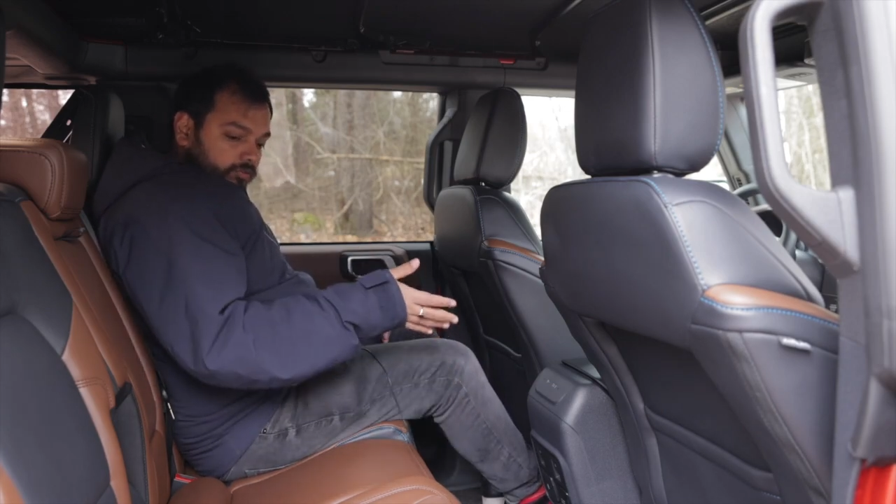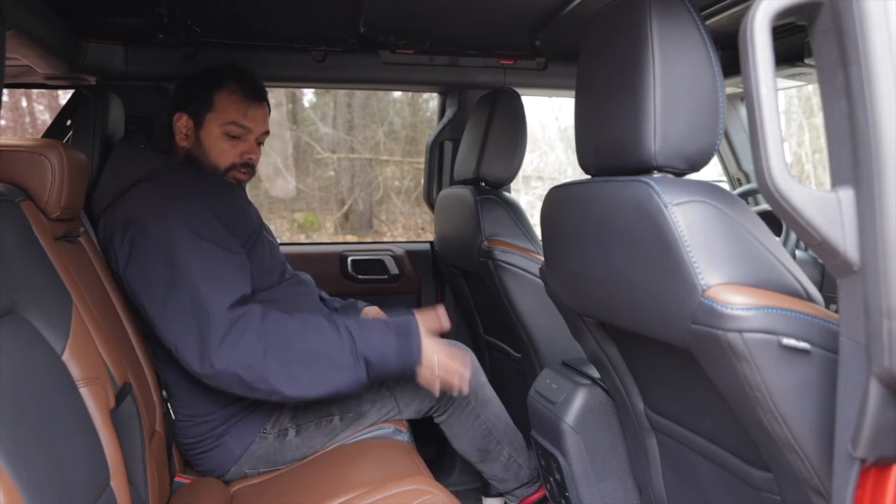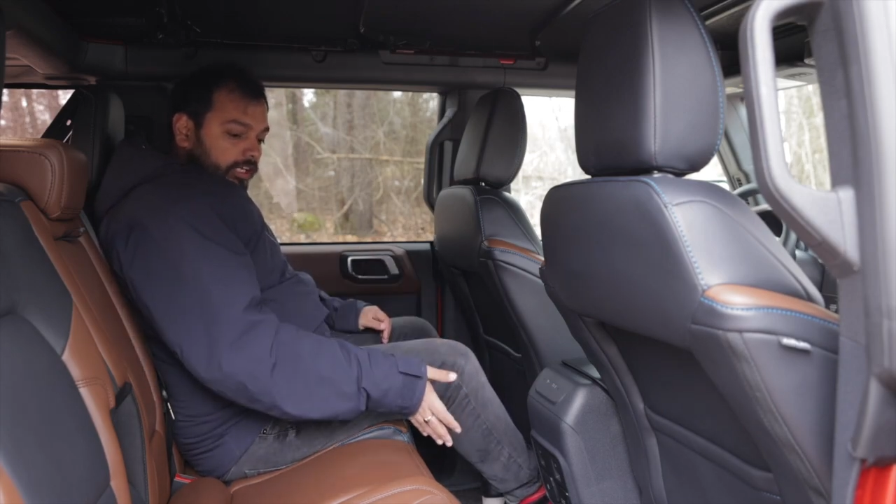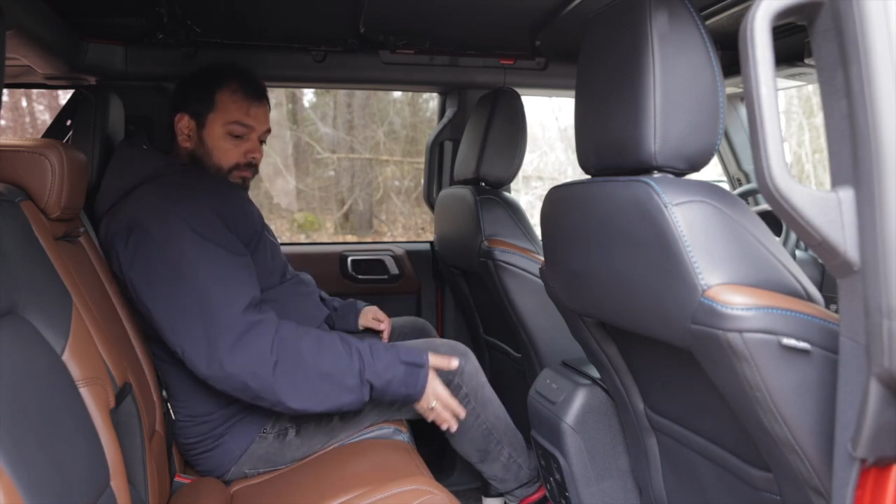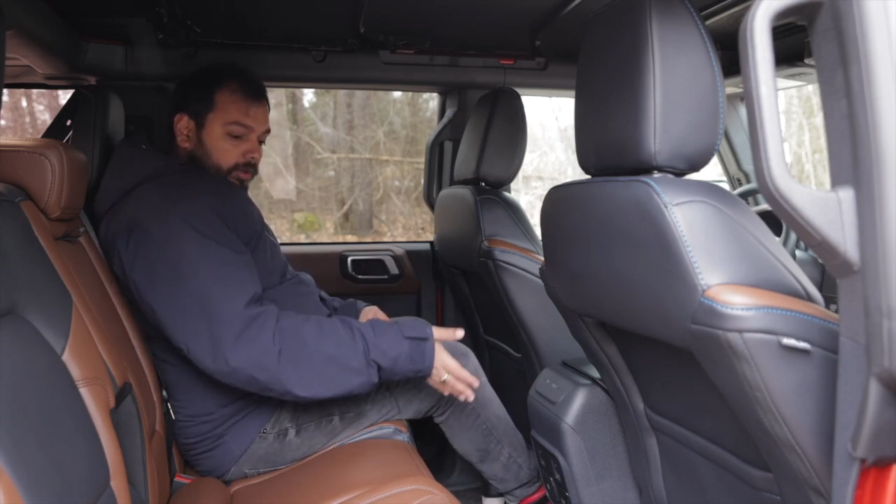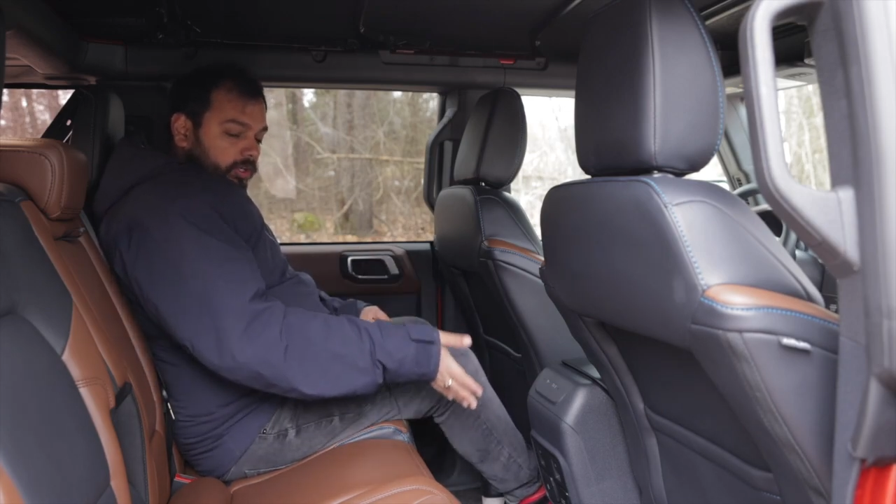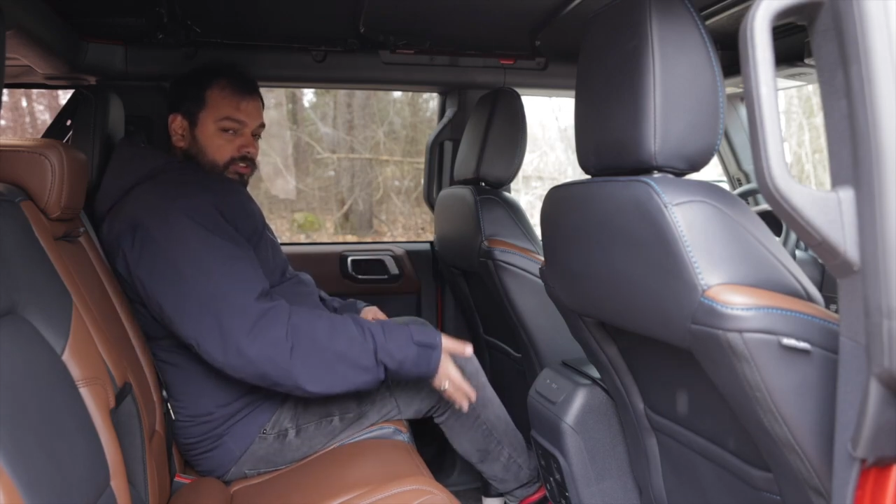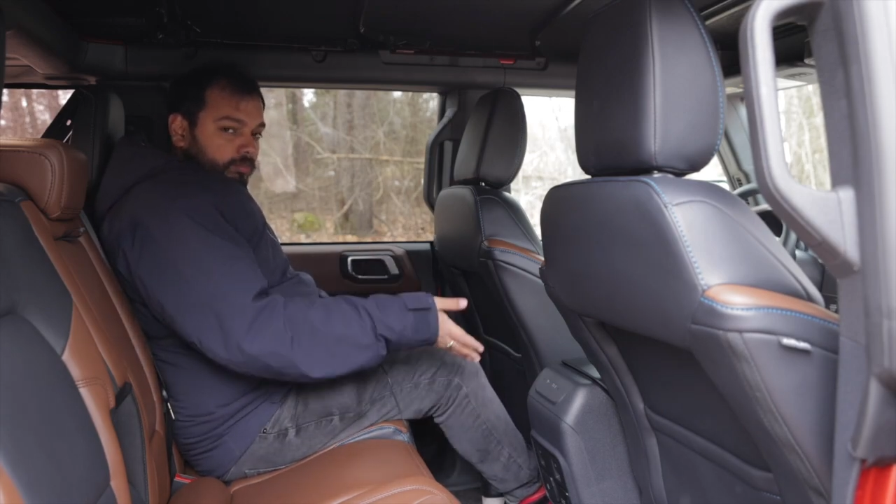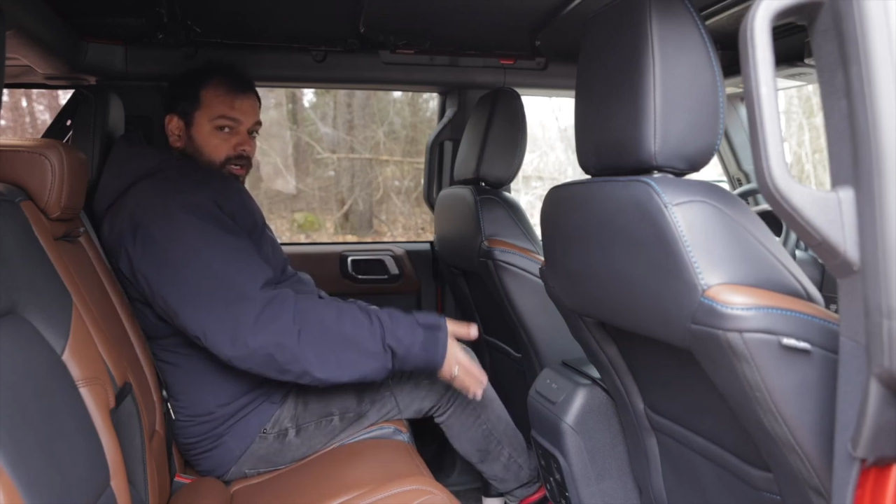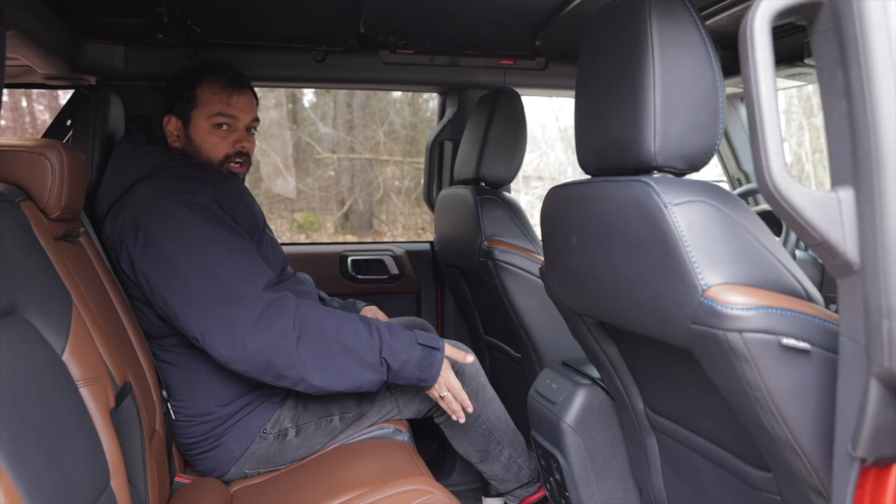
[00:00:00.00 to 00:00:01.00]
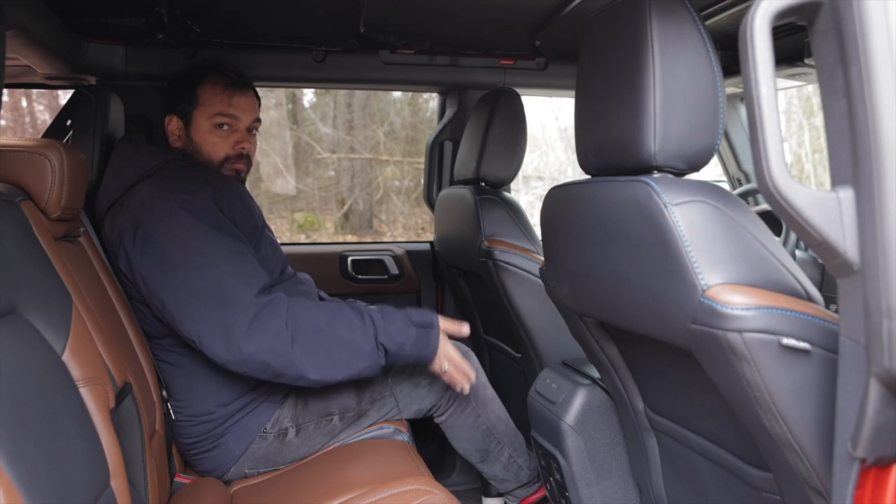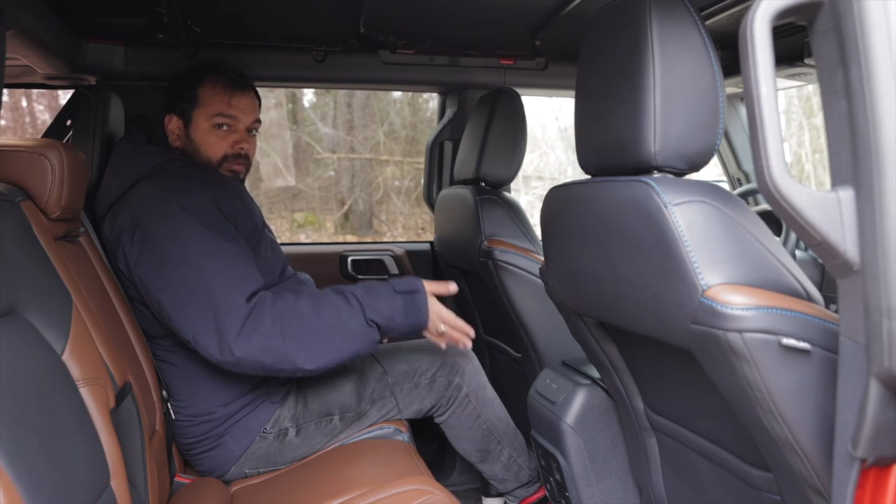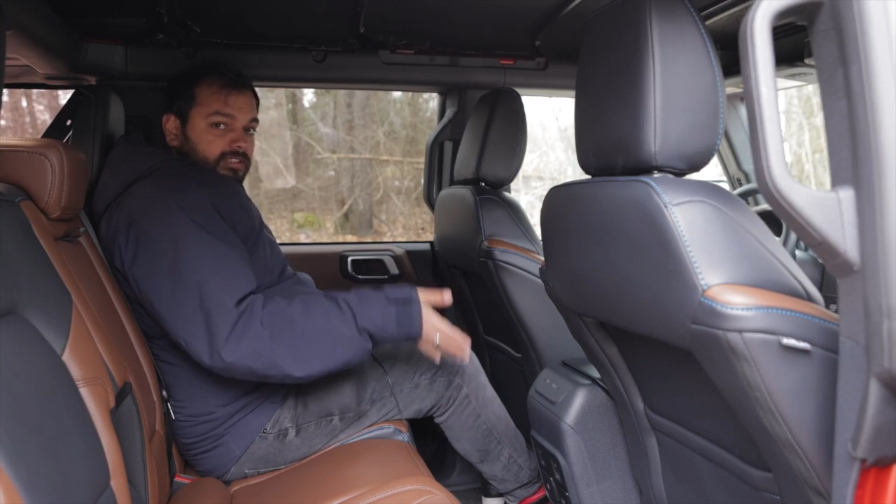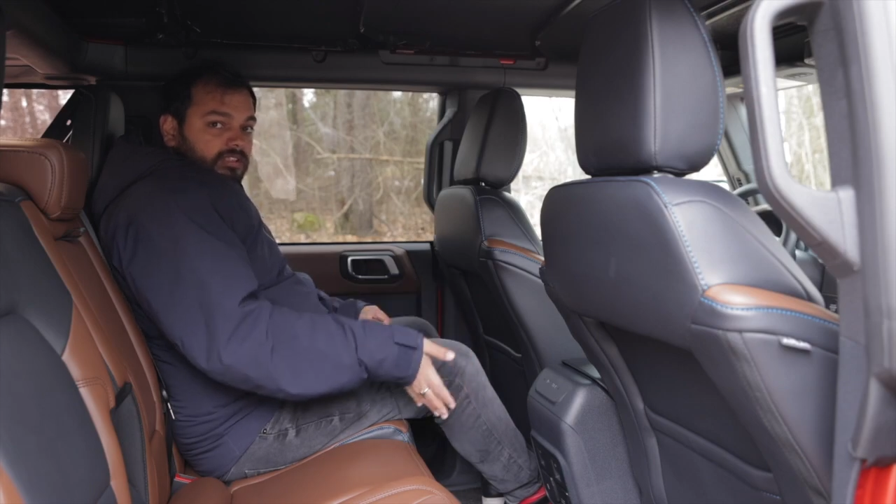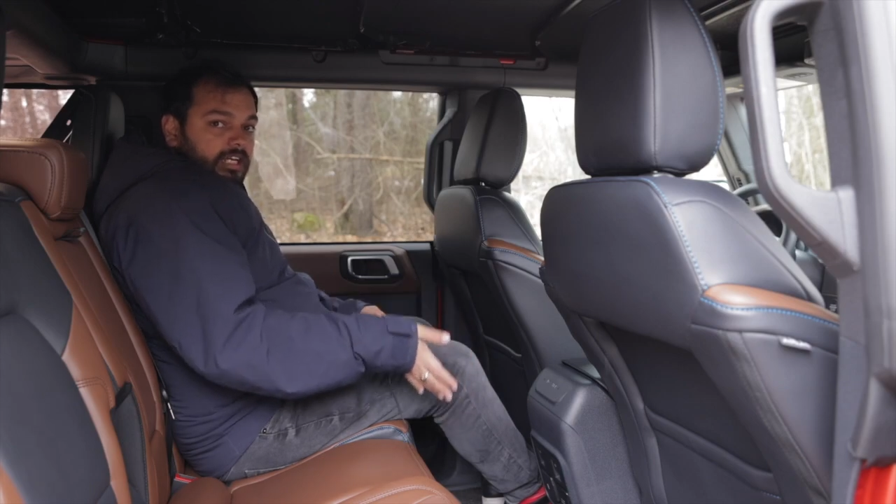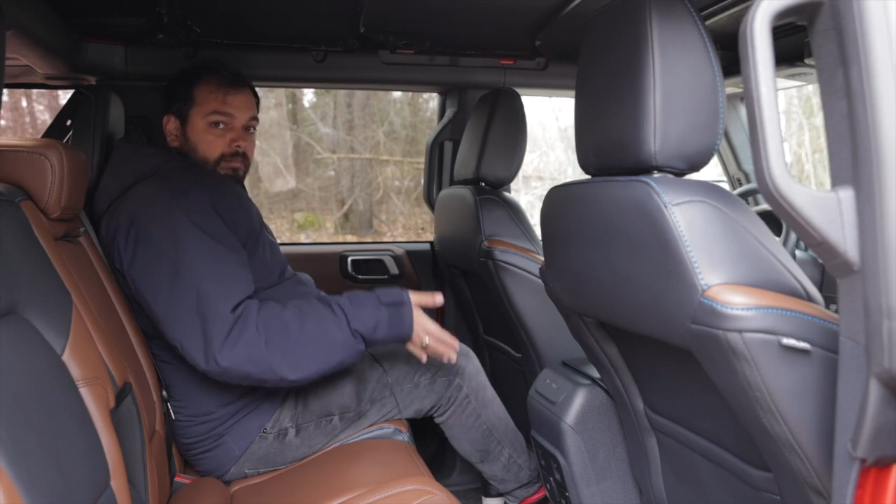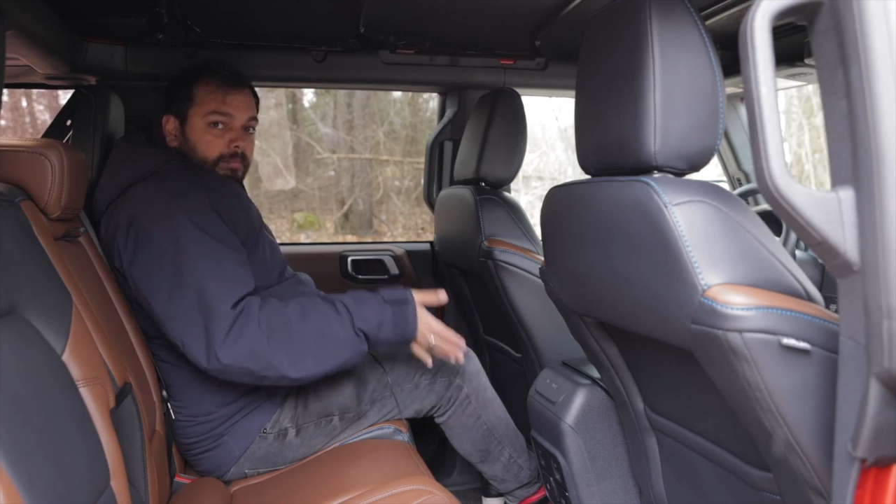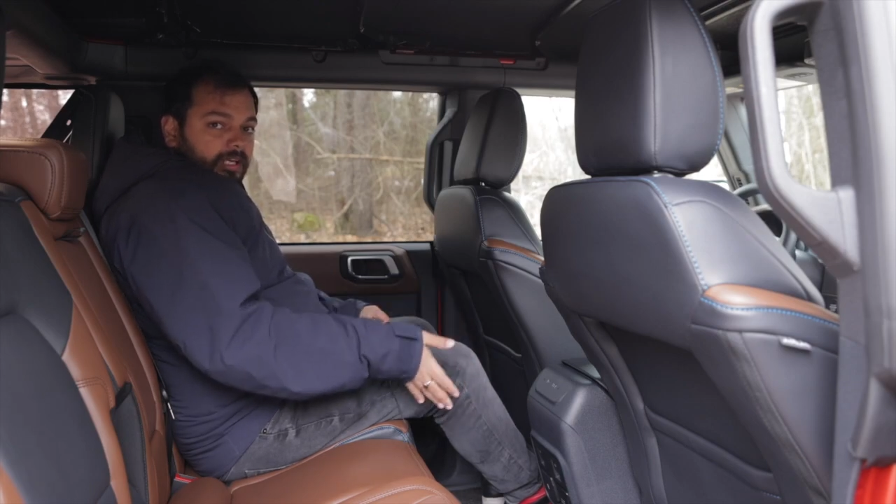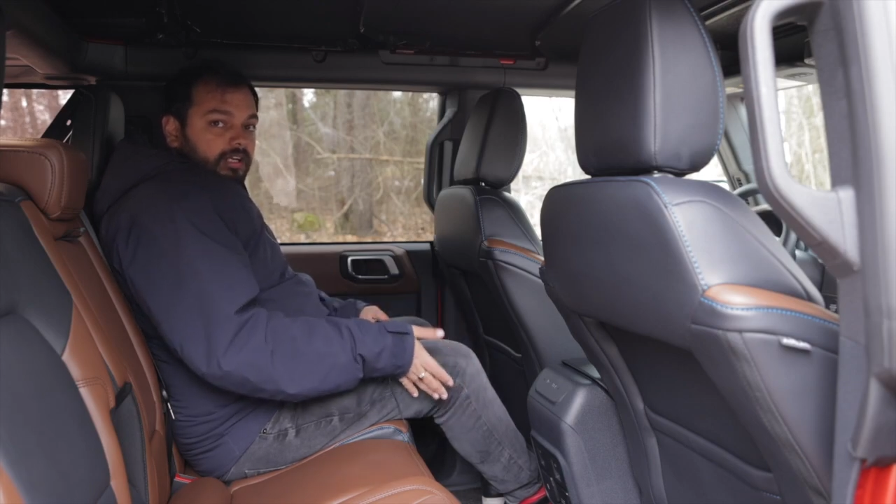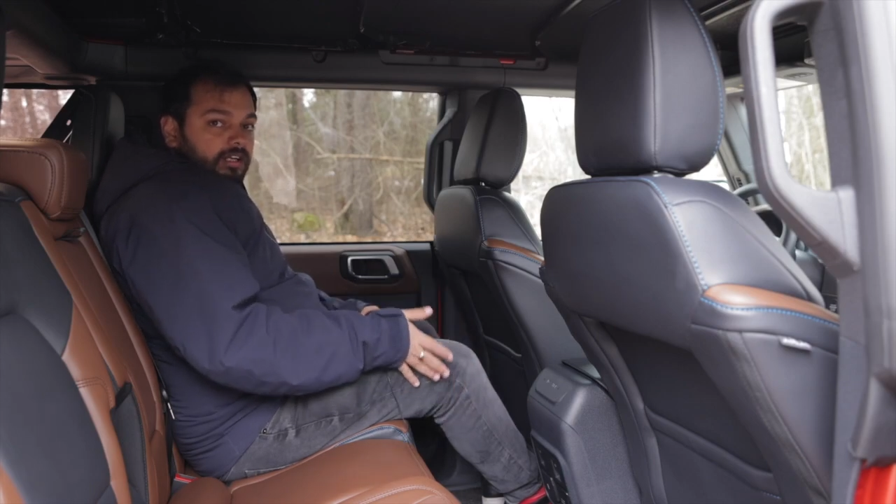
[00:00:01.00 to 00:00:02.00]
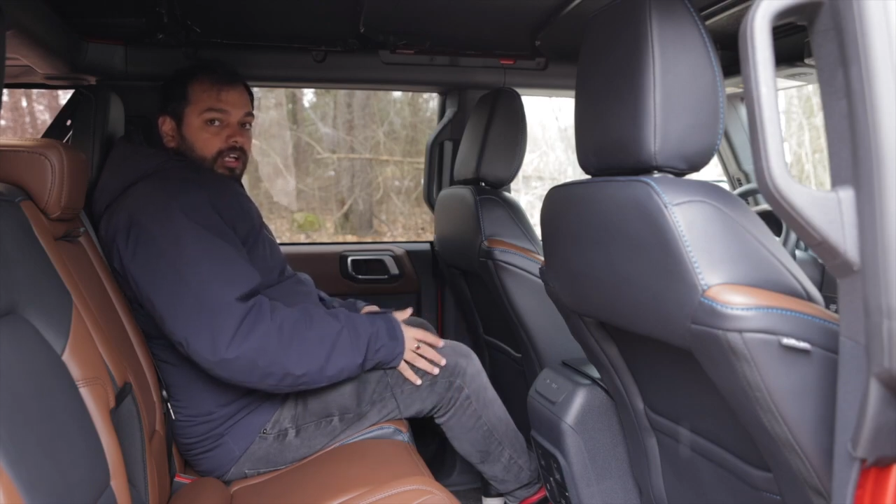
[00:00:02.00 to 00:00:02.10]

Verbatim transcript: welcome because the middle hump isn't that big